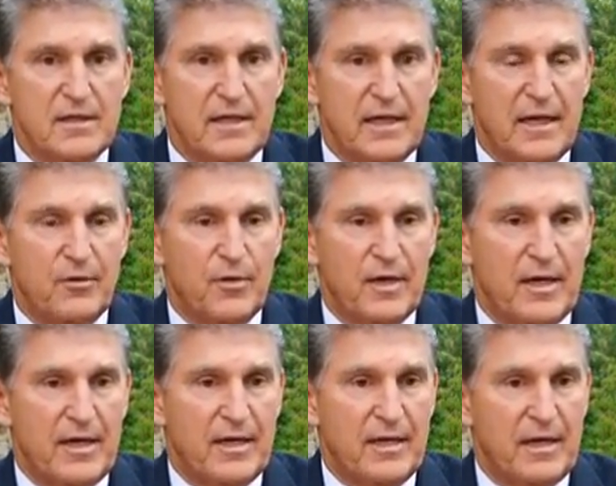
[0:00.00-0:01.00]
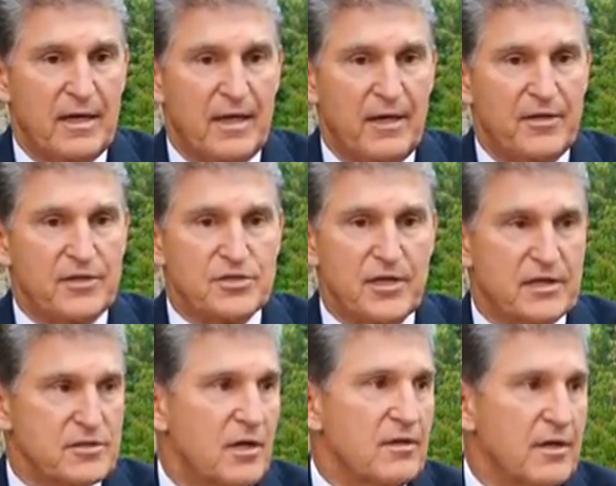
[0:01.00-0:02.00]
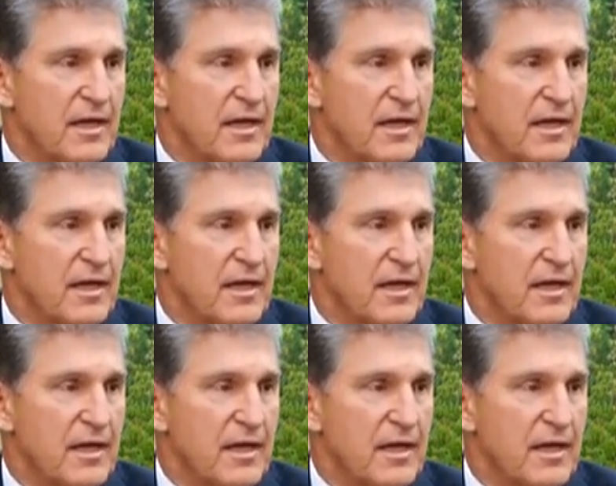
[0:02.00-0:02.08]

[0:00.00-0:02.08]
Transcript: And I think she has all.